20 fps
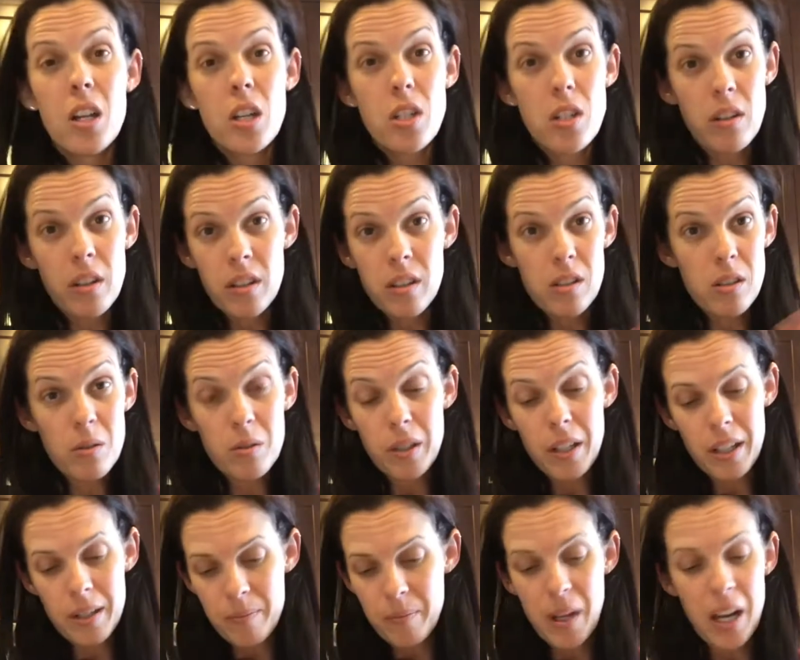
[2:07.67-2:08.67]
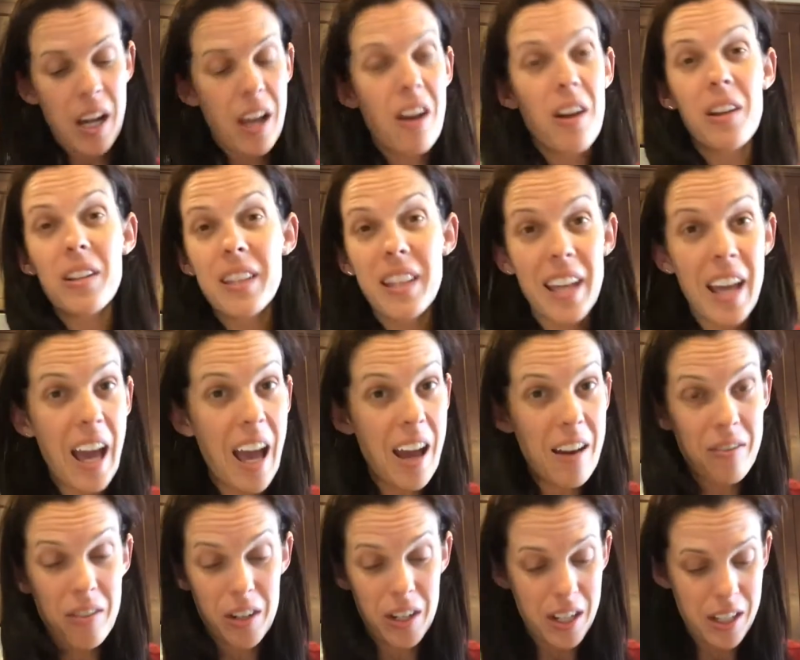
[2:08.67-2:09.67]
During the school year, I hardly
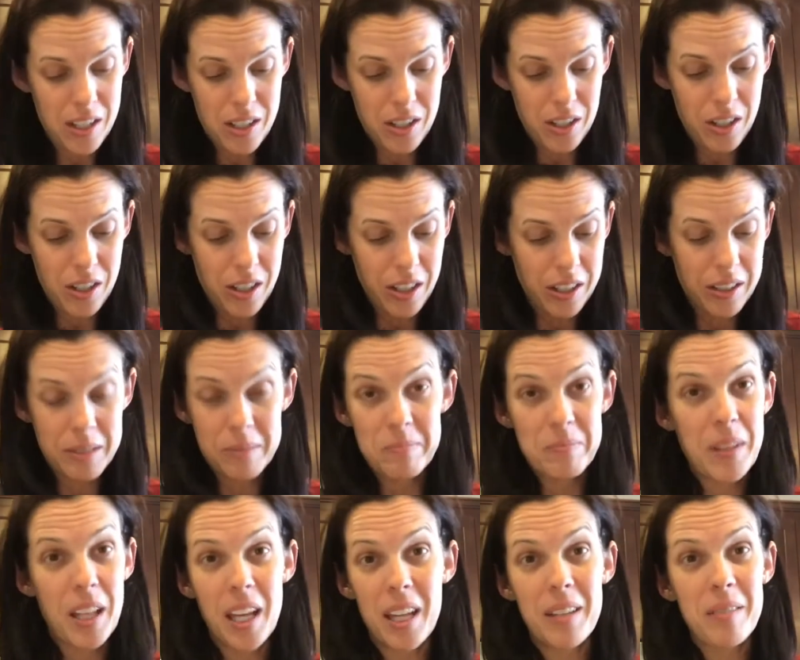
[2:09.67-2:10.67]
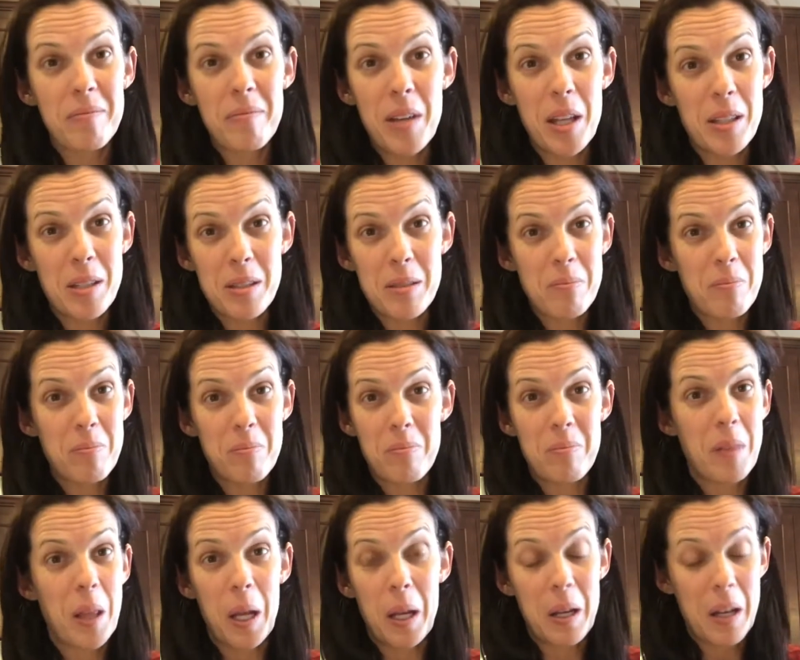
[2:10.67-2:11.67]
ever get to cook. Like, it's
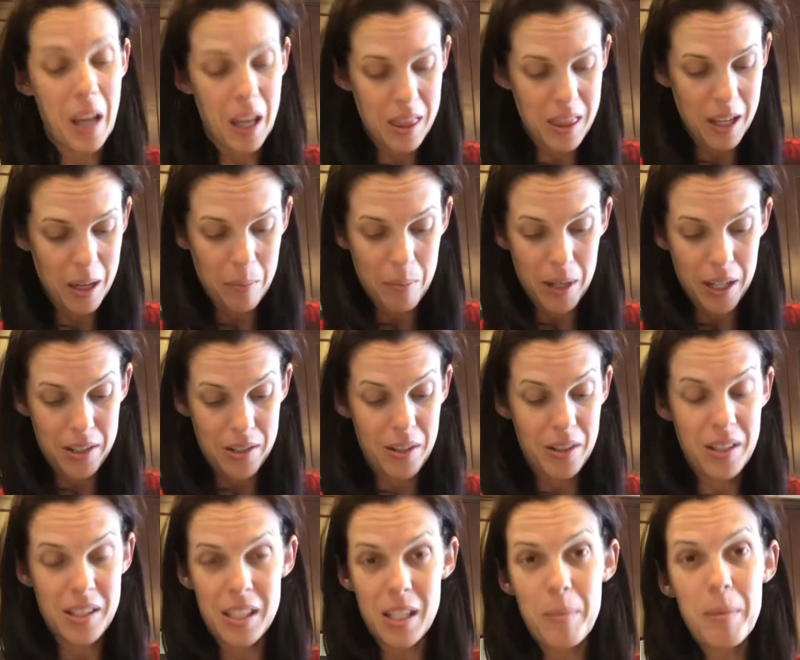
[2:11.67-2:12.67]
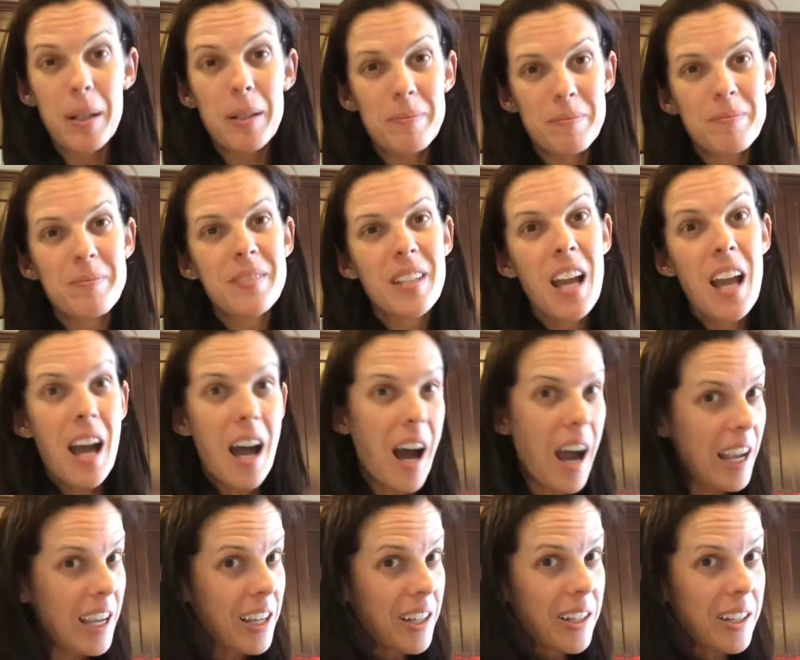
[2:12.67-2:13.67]
like nothing, but during the summer,
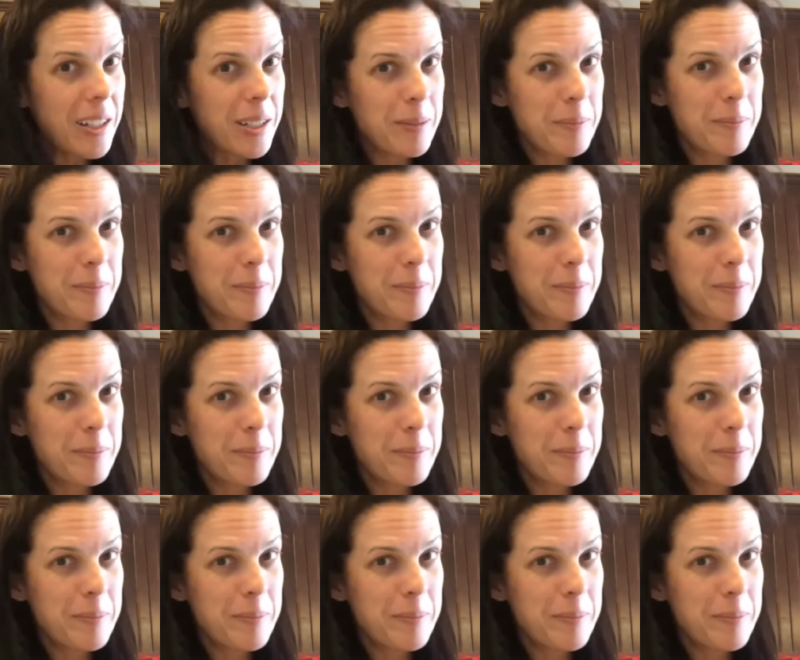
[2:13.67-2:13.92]
I can cook.